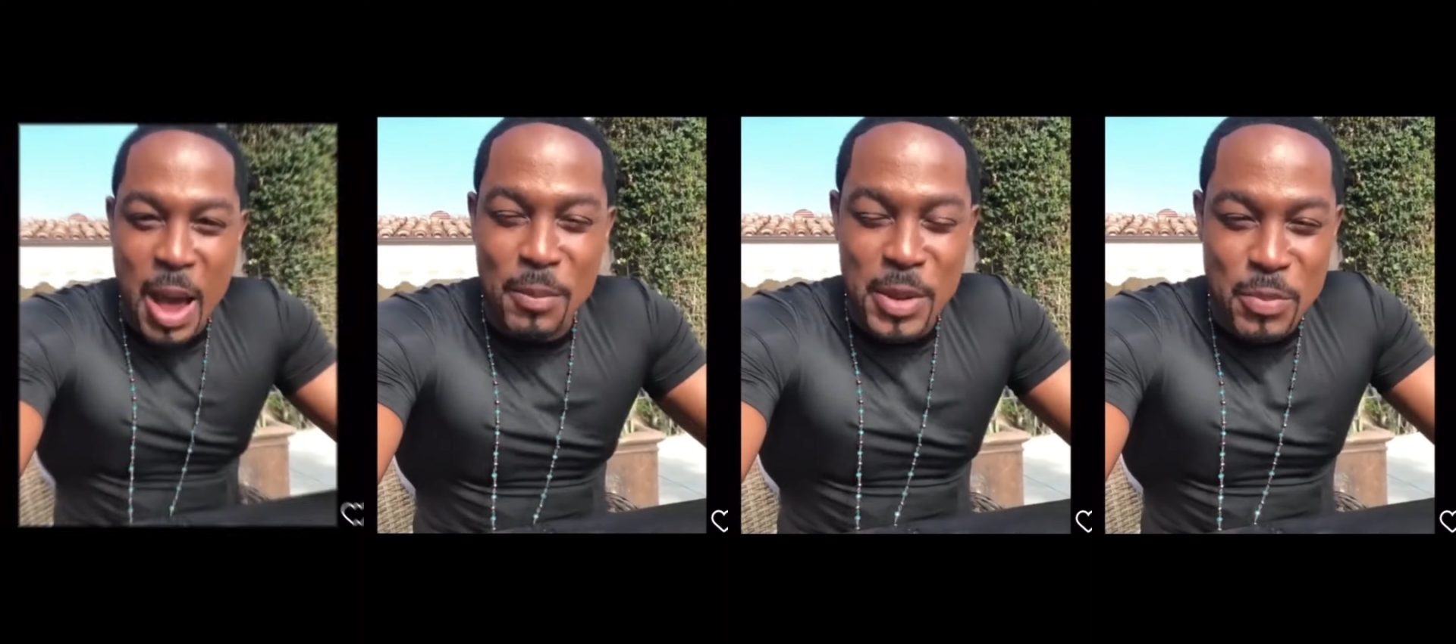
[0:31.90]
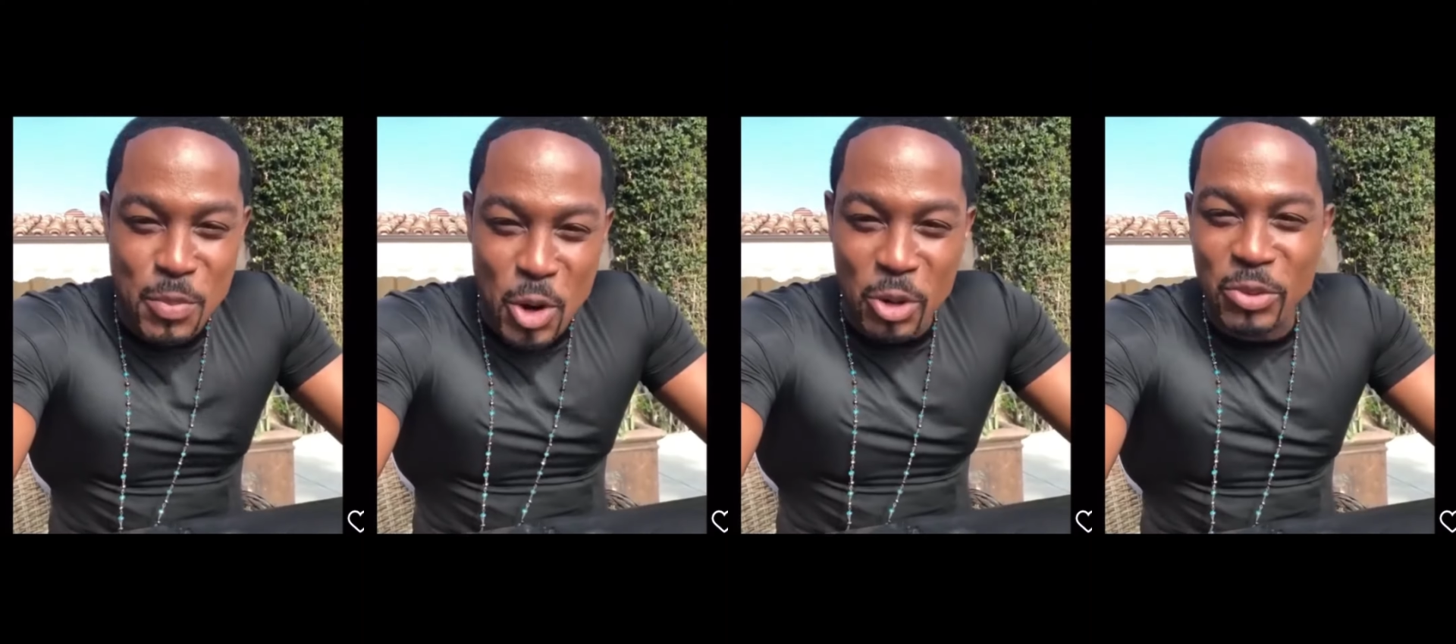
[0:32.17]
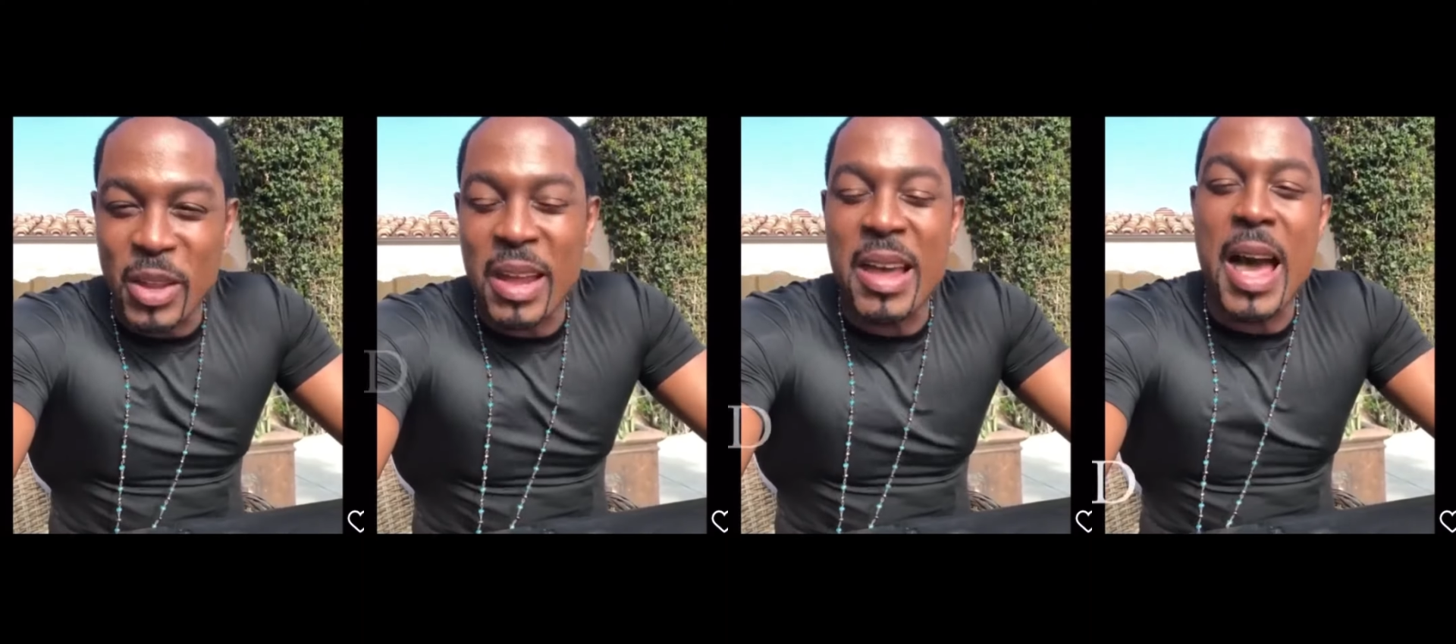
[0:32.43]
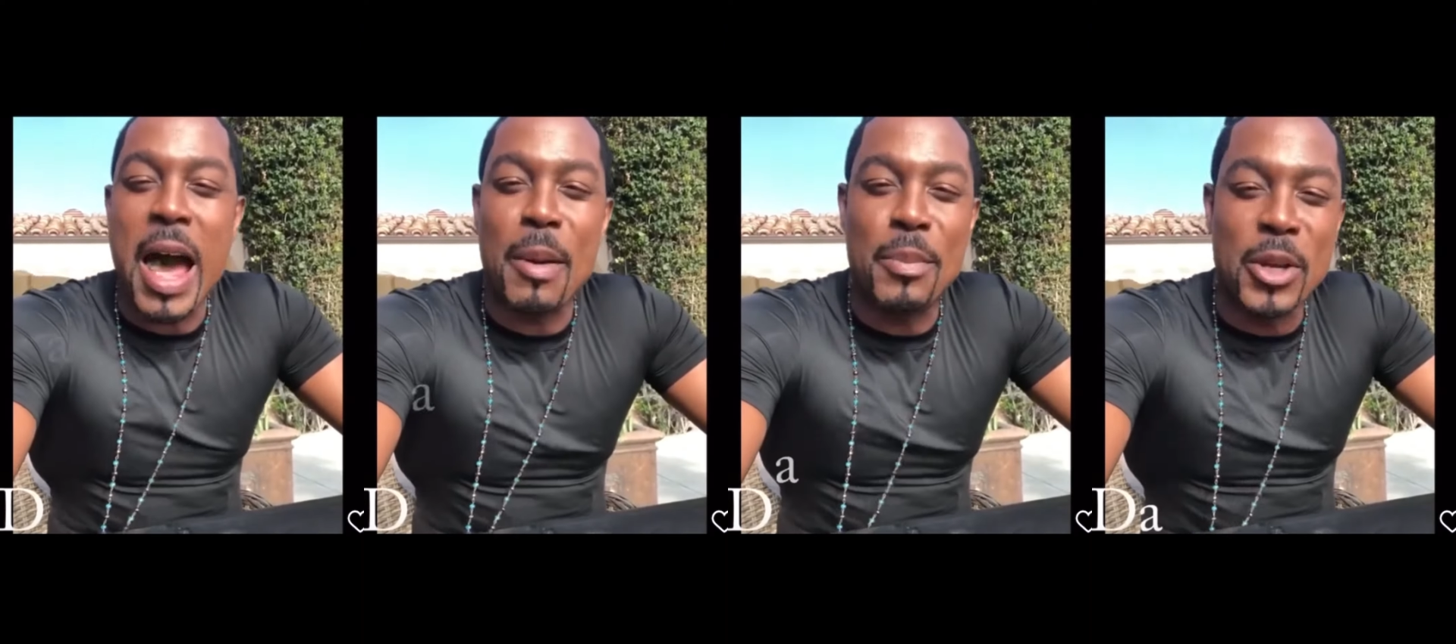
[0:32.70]
Happy birthday,
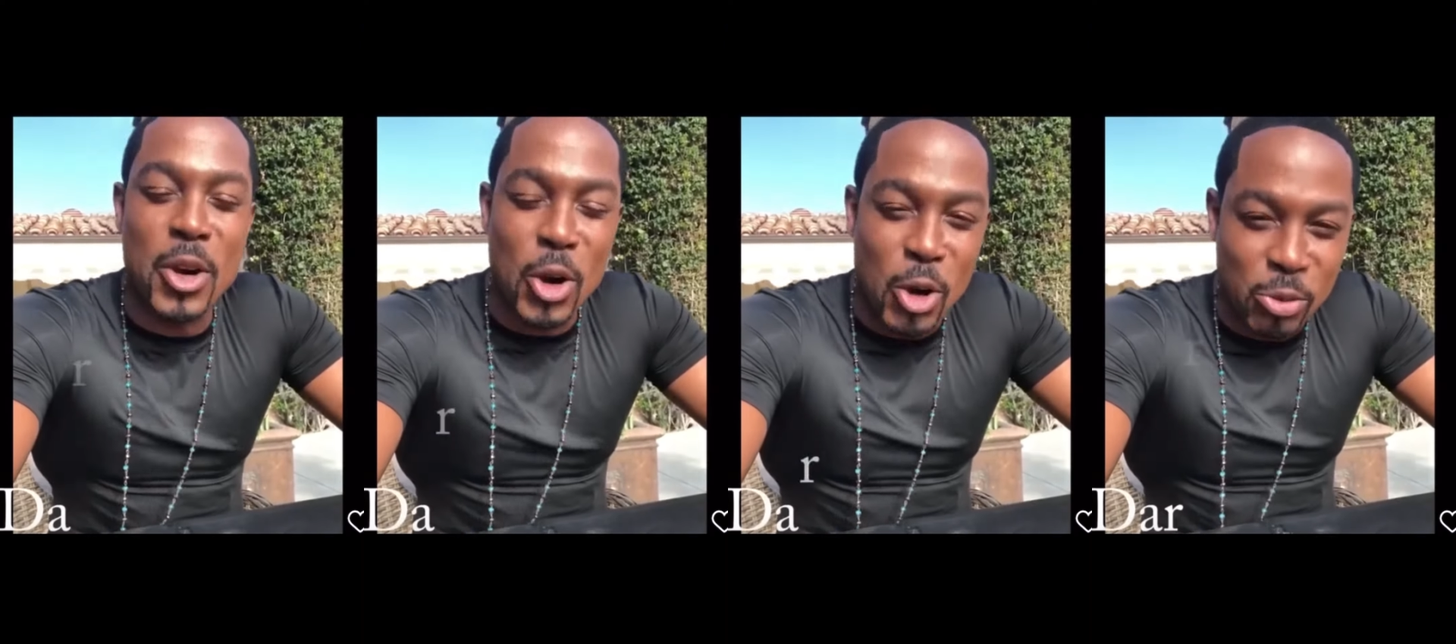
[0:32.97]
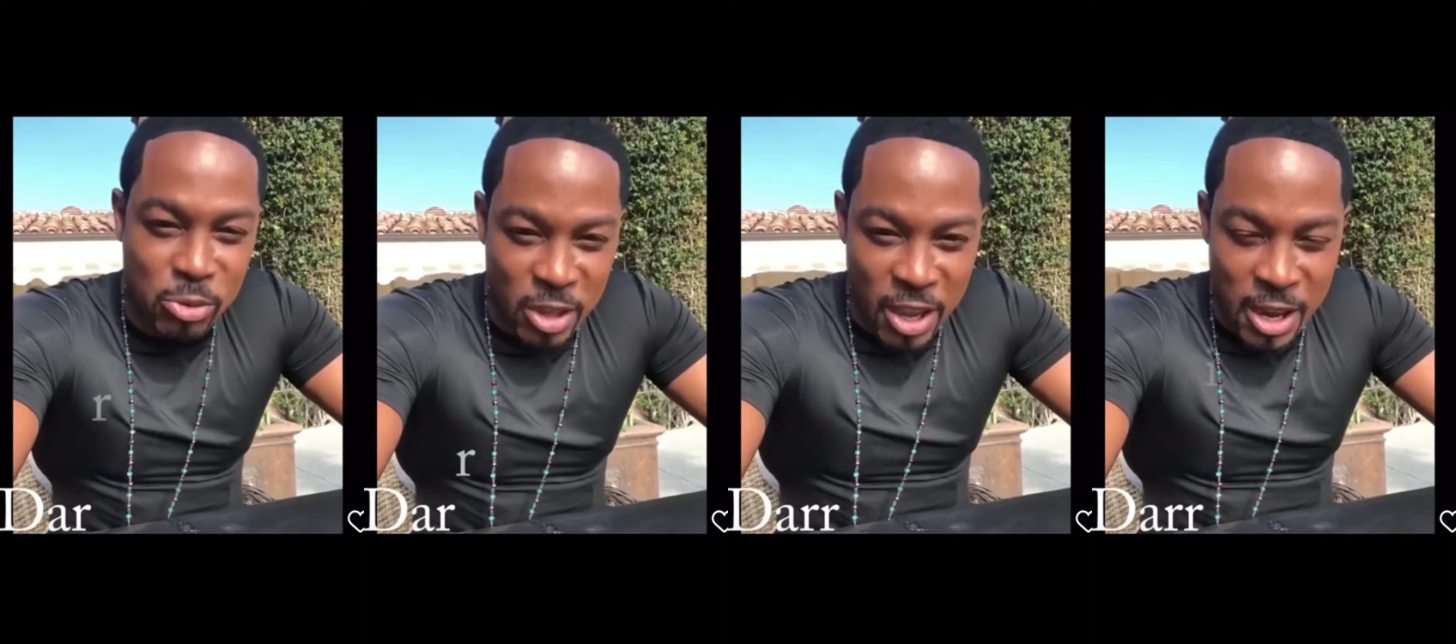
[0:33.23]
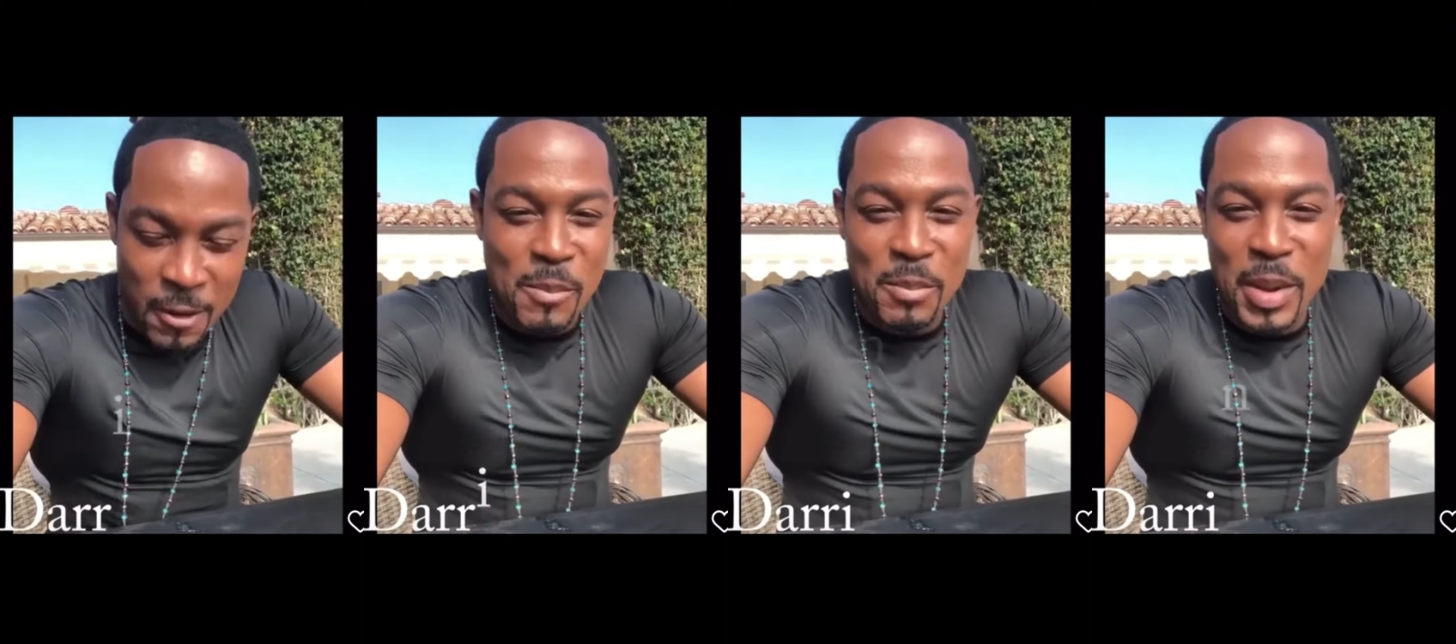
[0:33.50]
happy Earth Day.